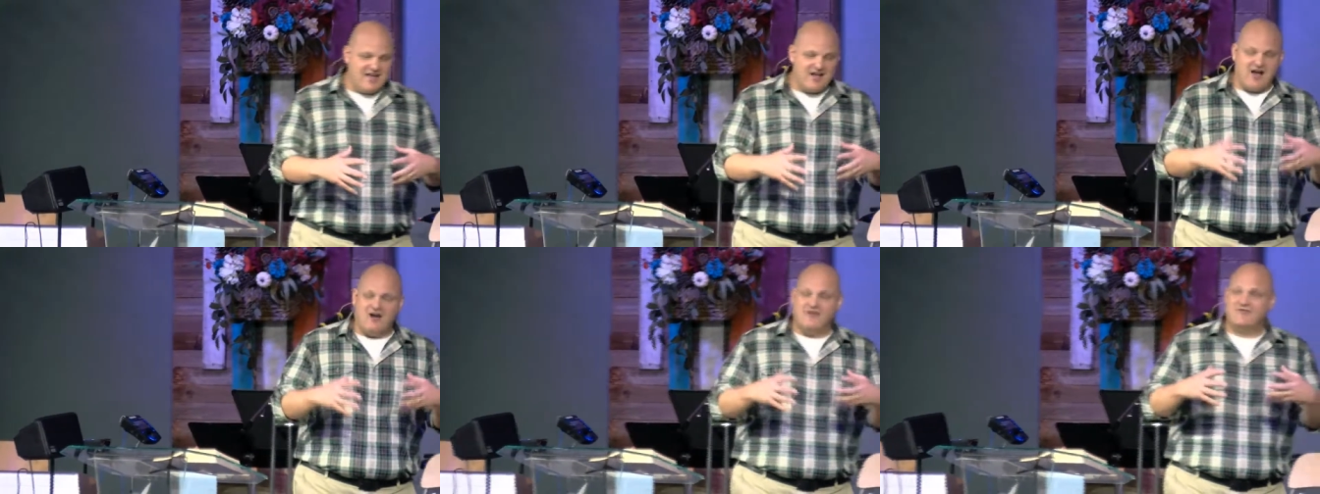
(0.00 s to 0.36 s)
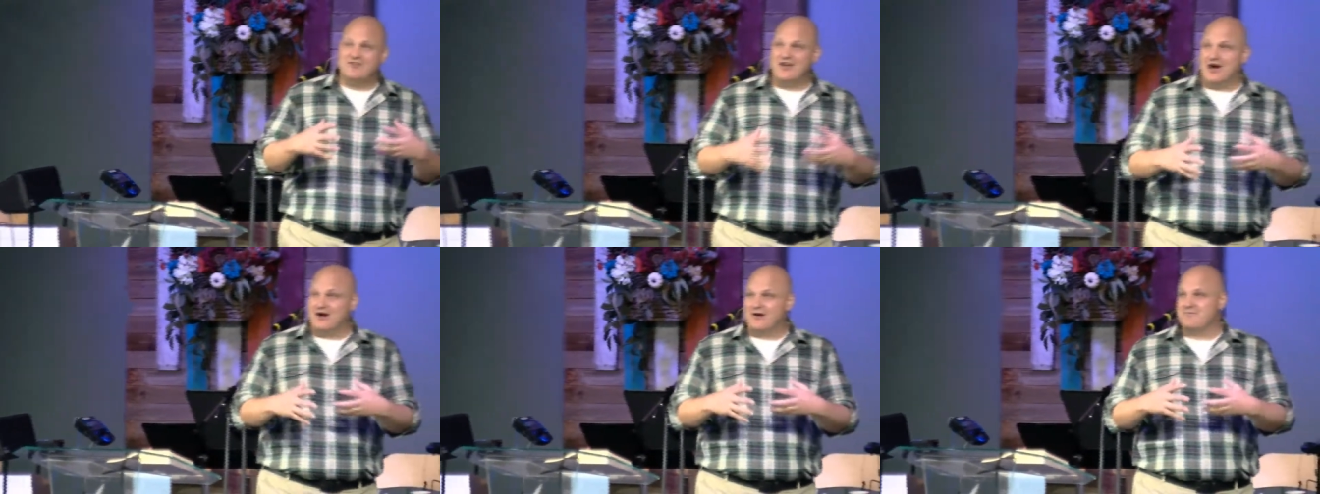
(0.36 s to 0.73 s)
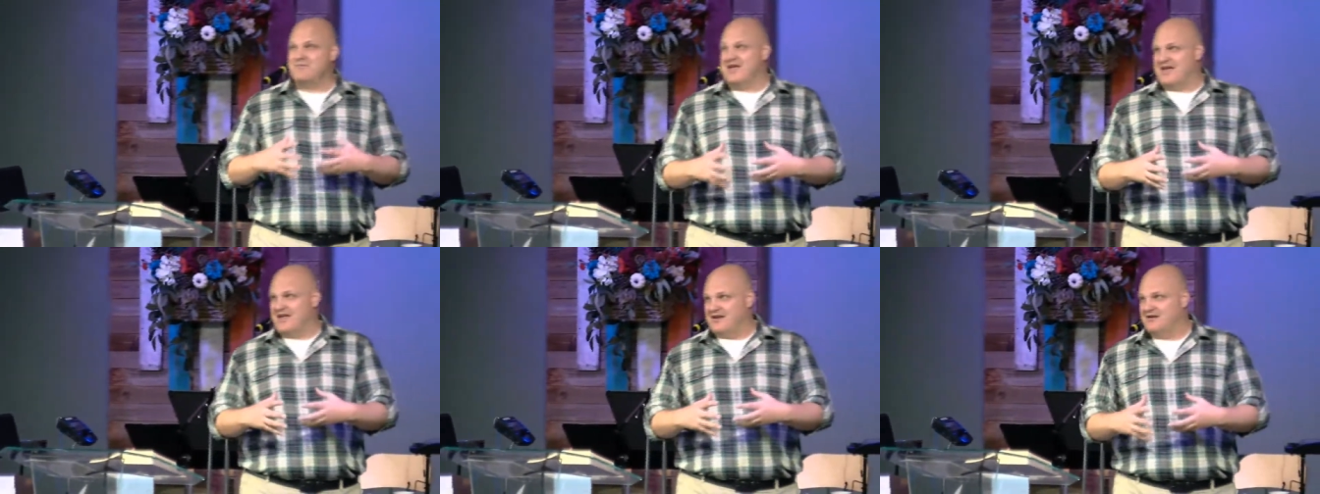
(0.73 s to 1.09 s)
of young
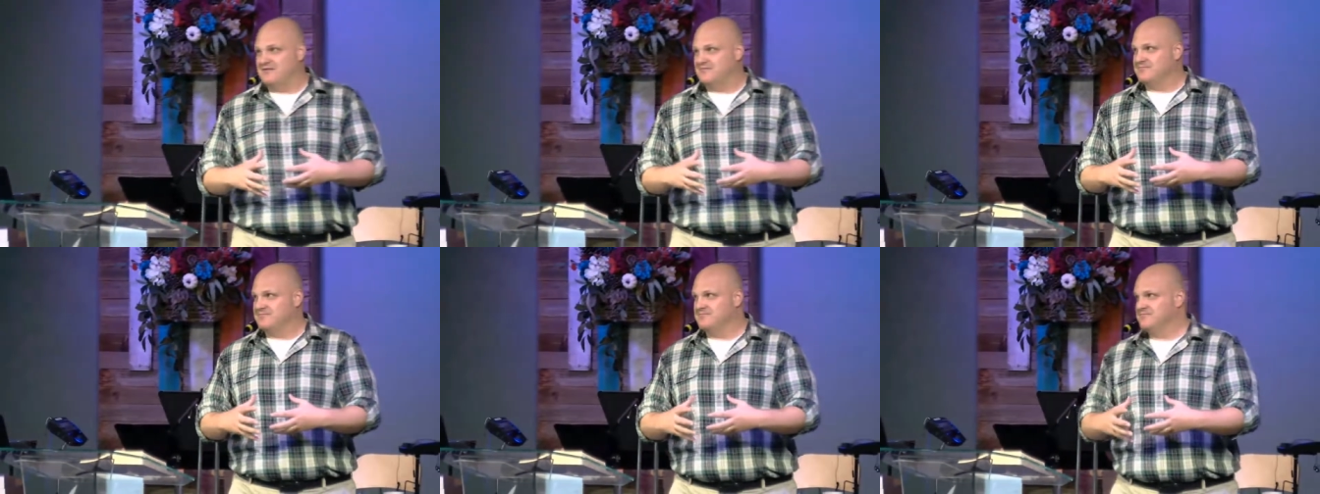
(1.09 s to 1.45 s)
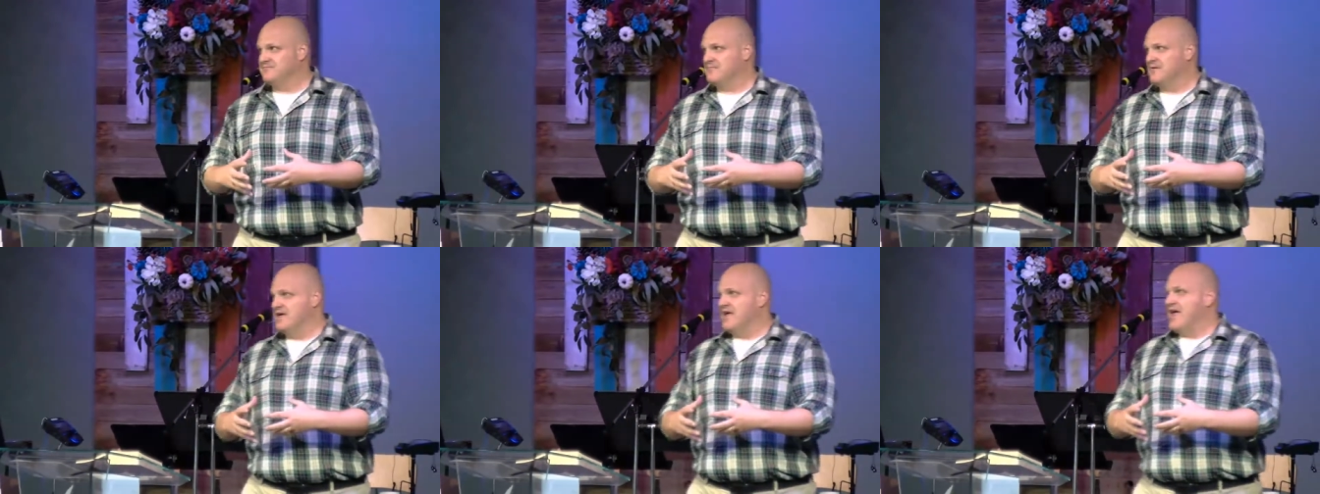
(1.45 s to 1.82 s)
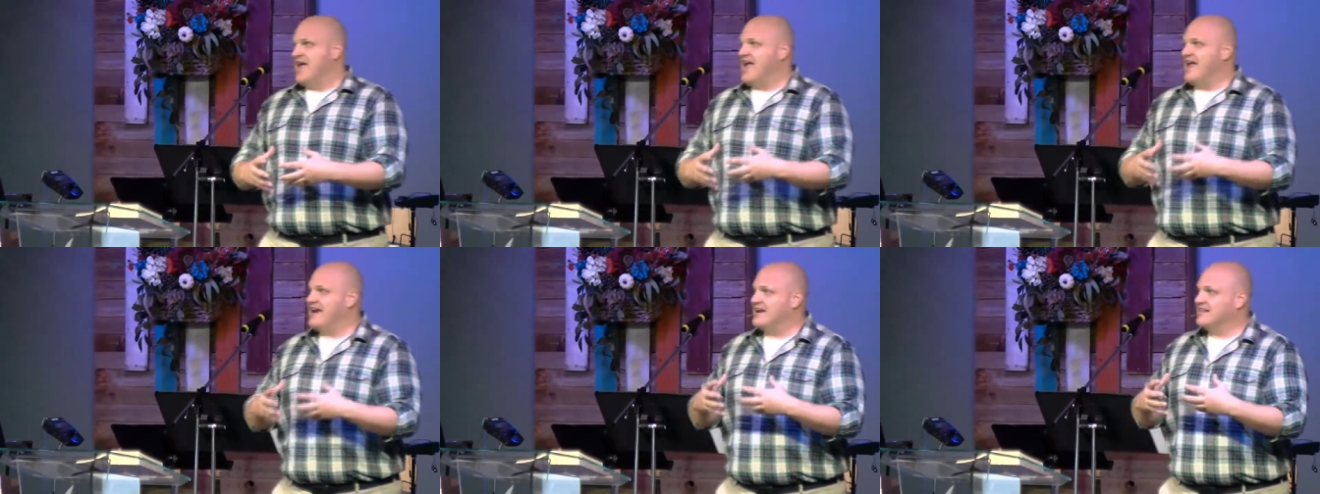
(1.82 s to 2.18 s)
men.
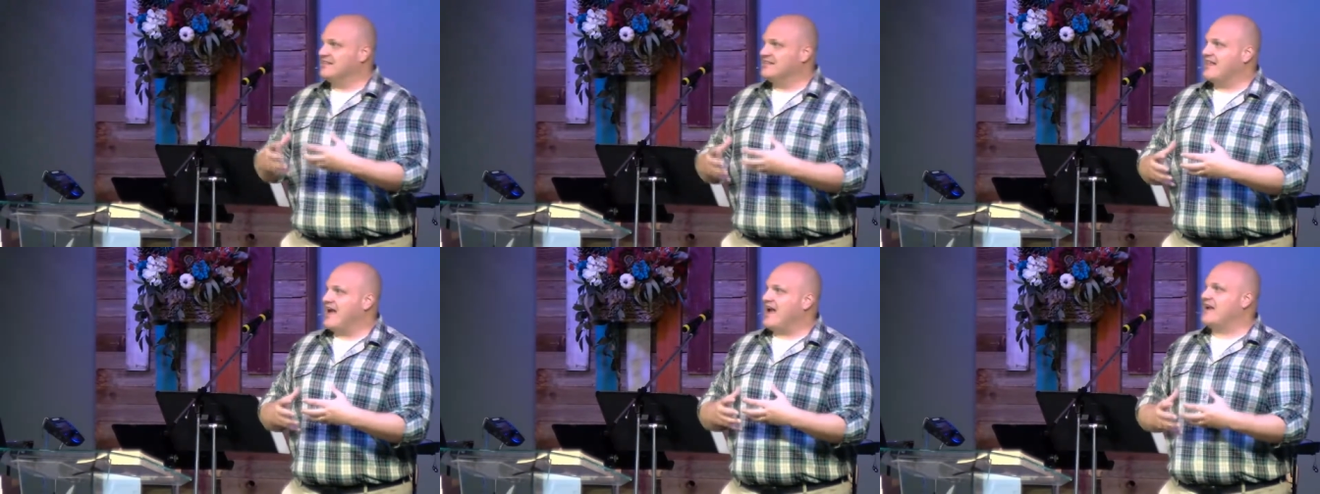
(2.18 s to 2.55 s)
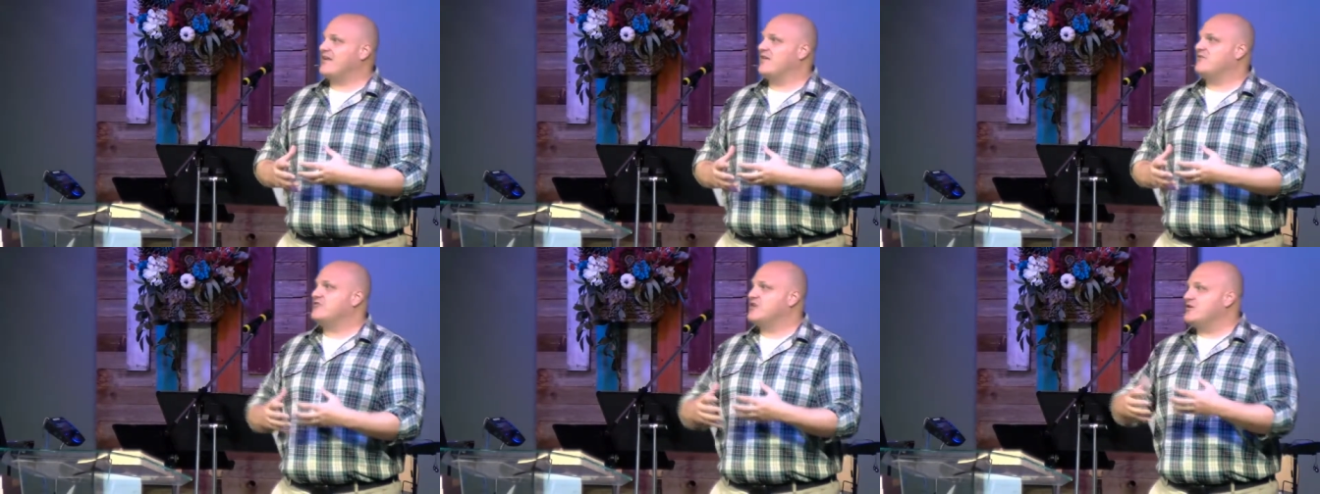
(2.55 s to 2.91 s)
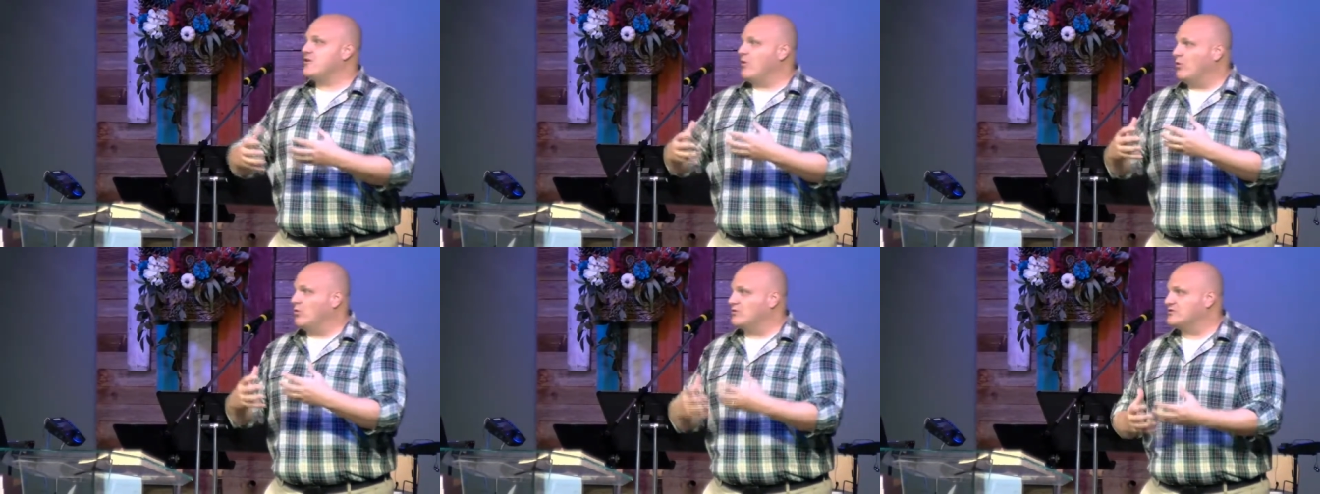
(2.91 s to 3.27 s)
And a lot of the
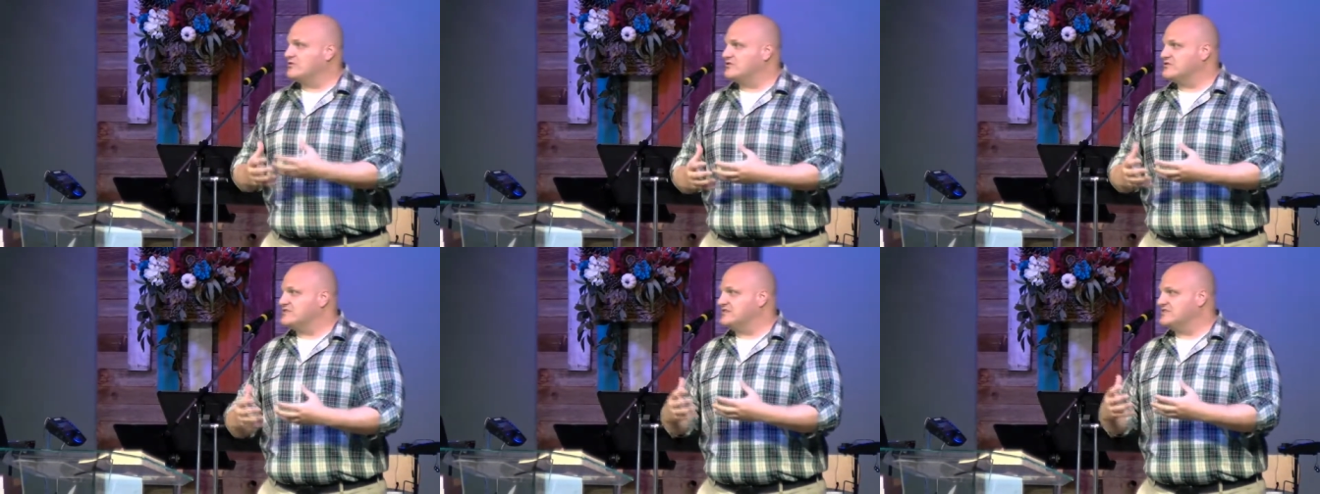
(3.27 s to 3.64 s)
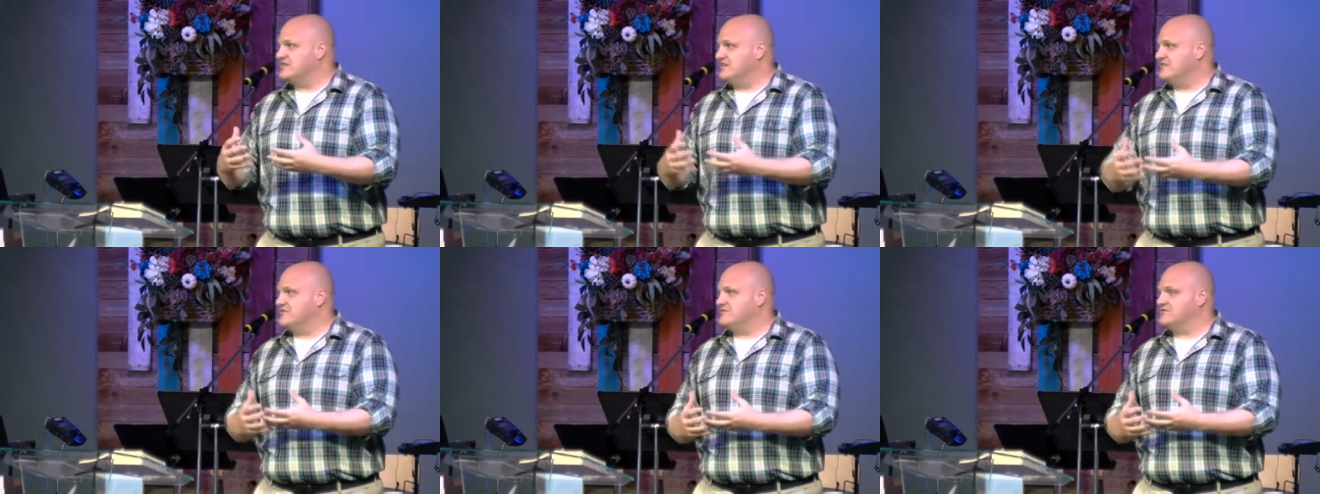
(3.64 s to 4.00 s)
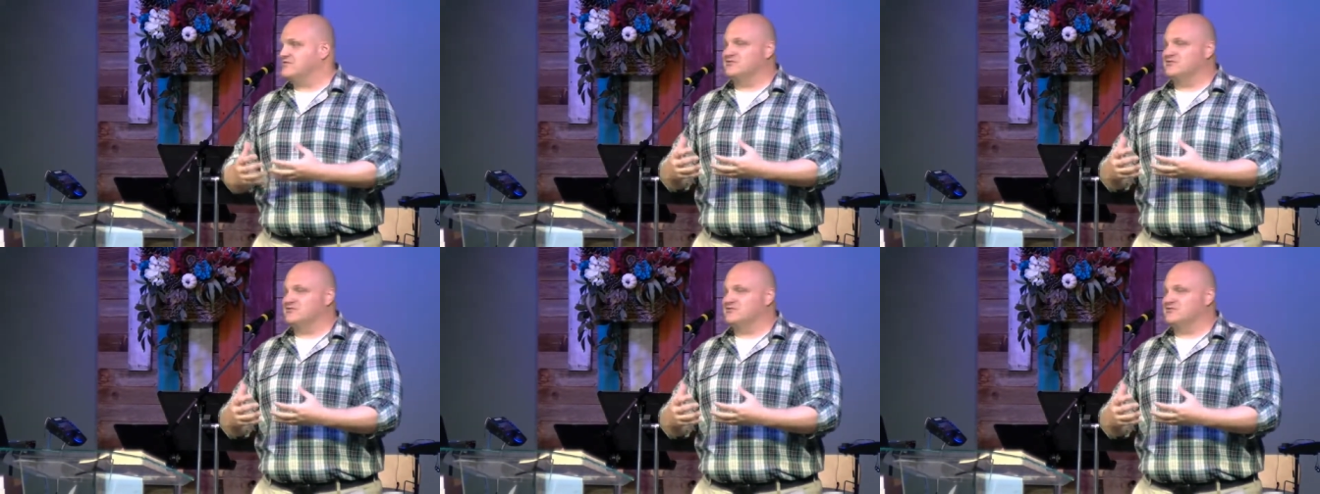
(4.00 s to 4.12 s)
older seniors,